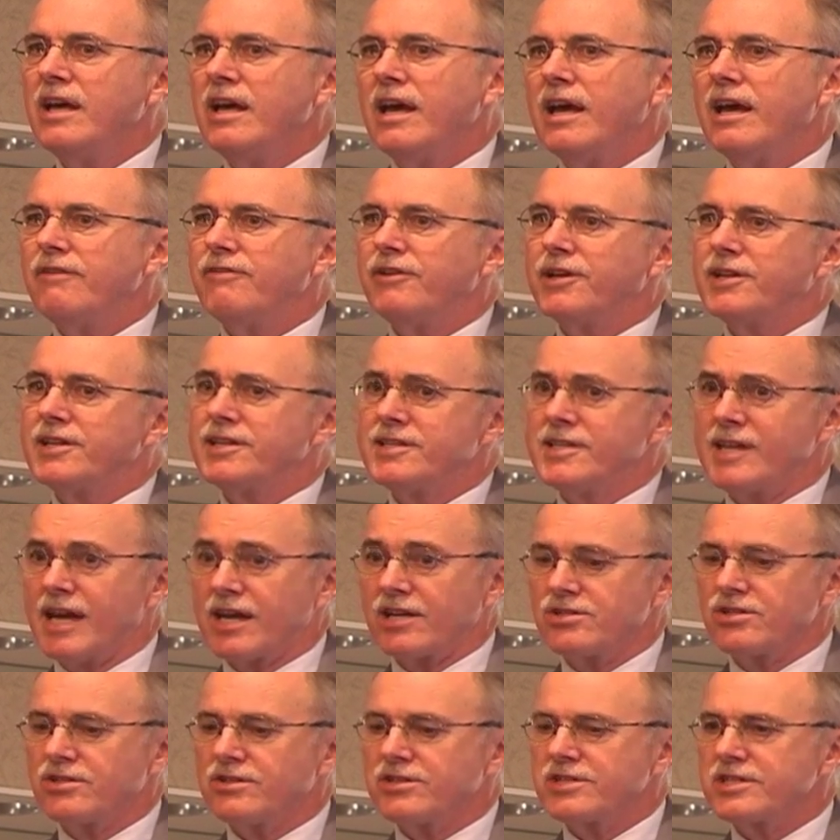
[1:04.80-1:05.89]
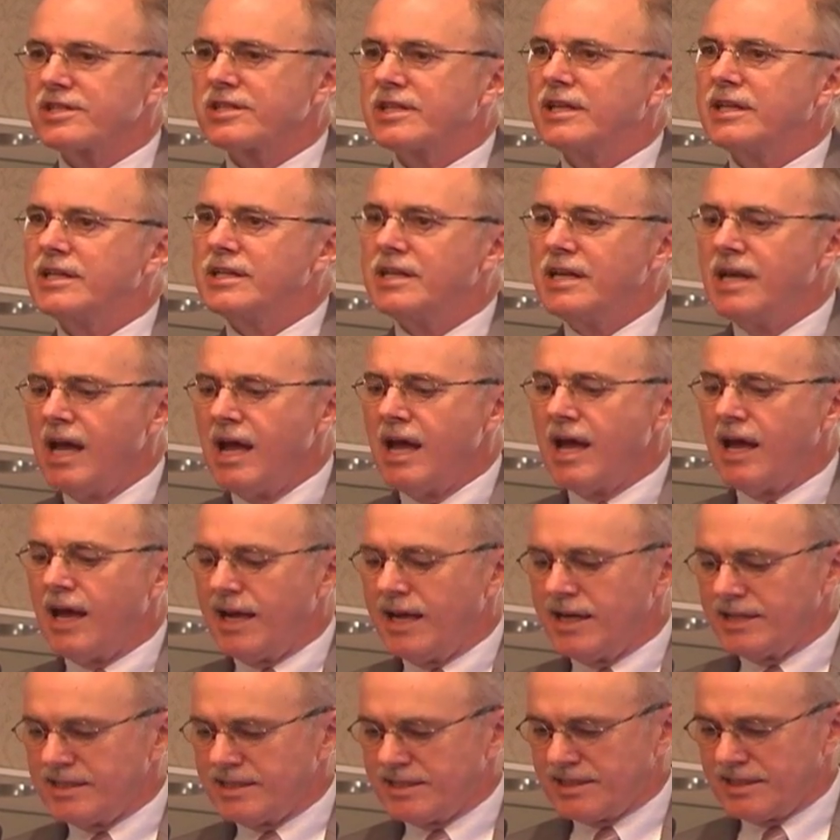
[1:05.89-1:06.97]
If it attacks your skin,
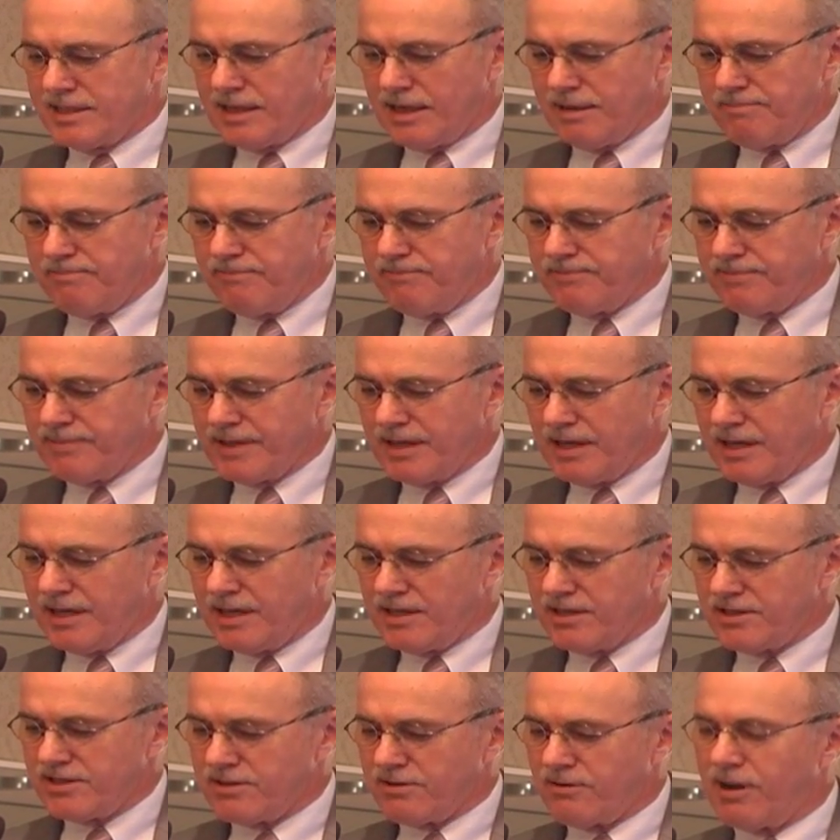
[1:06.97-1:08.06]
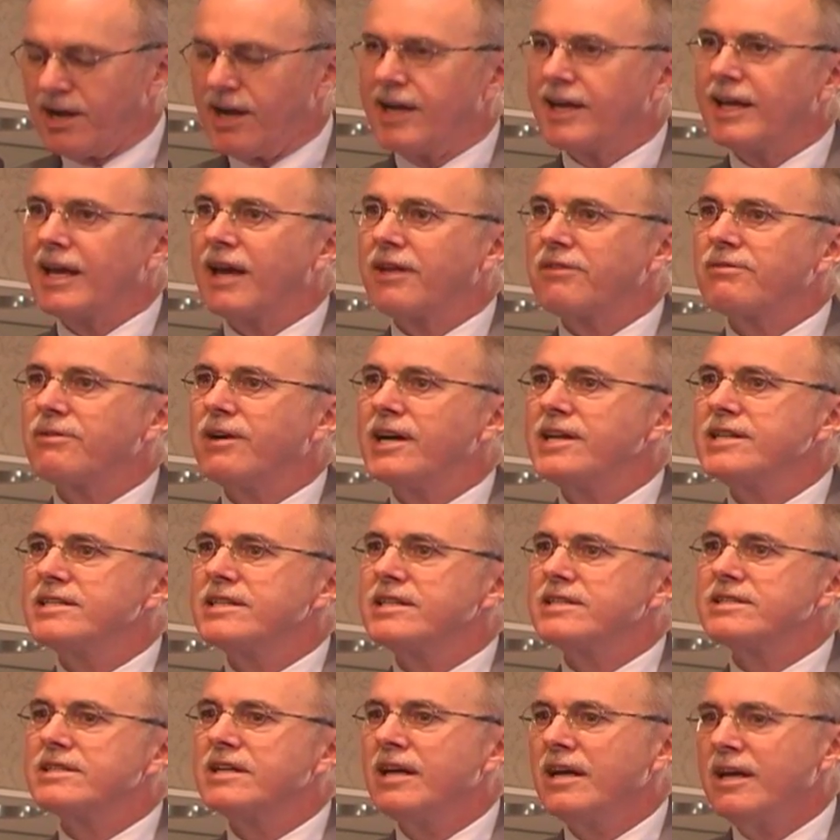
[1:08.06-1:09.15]
it's psoriatic
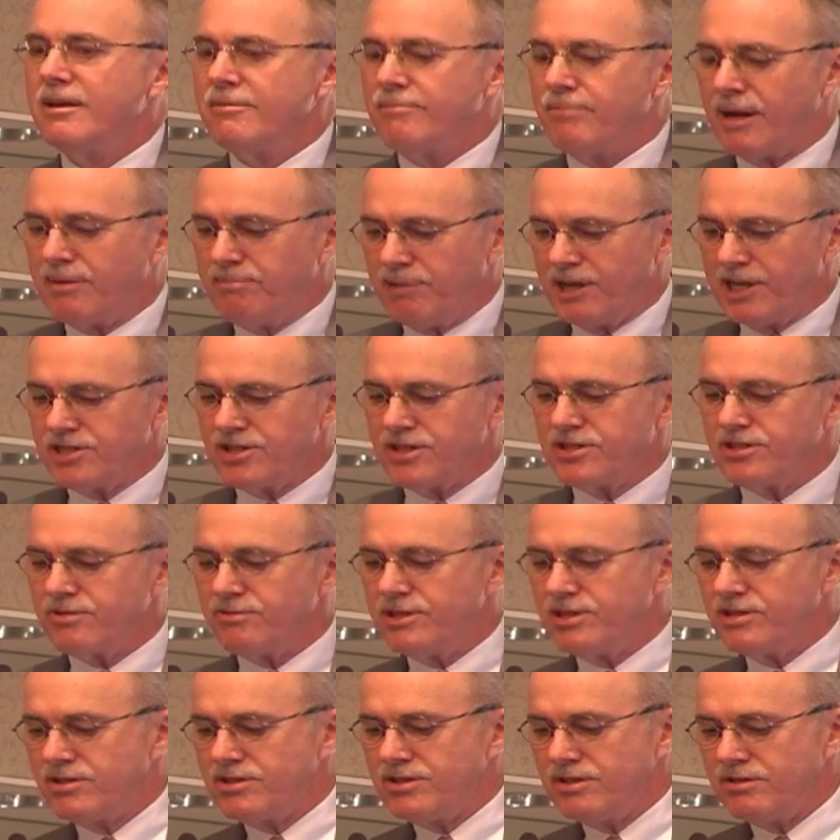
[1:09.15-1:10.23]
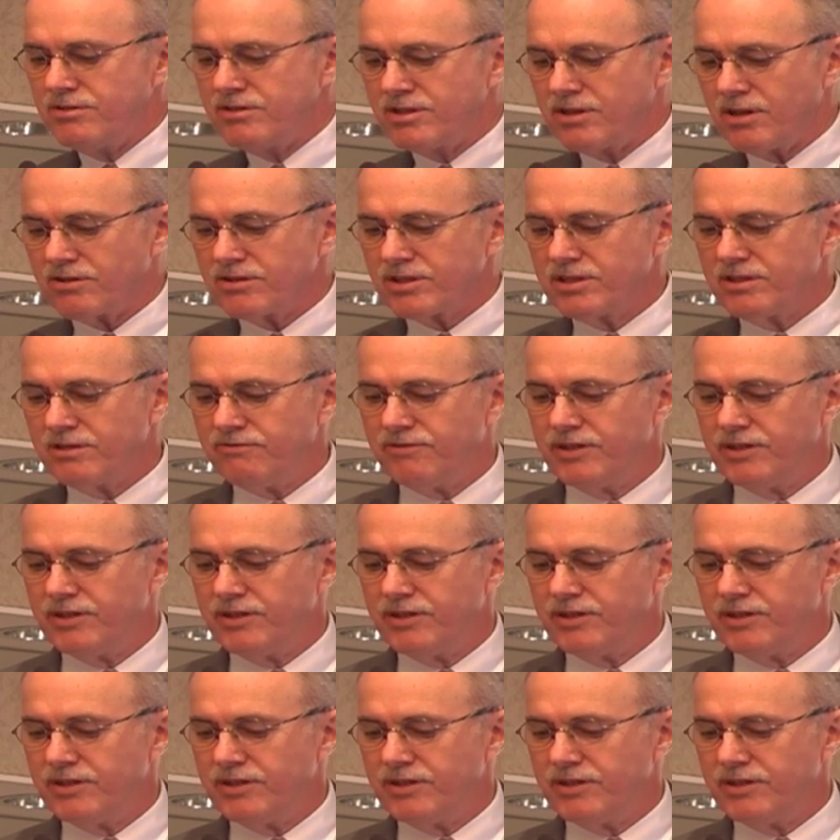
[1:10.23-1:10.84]
arthritis. My pleasure to introduce Dr.